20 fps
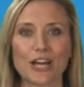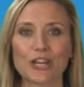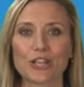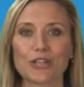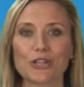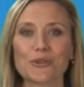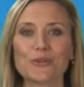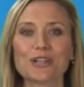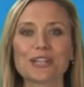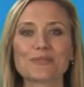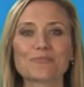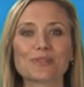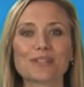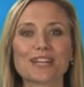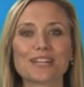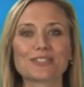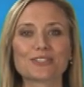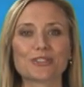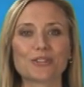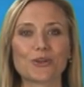You can
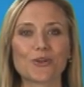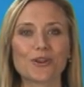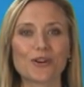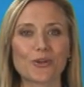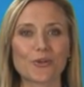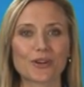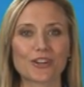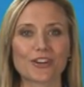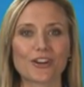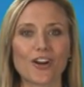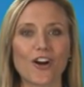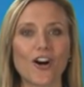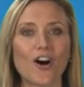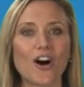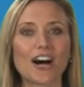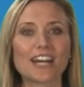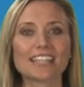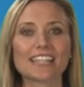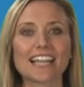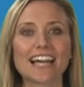place your order
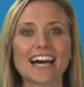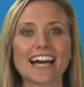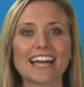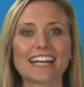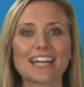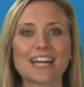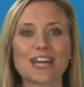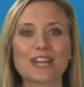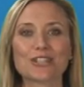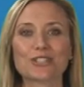online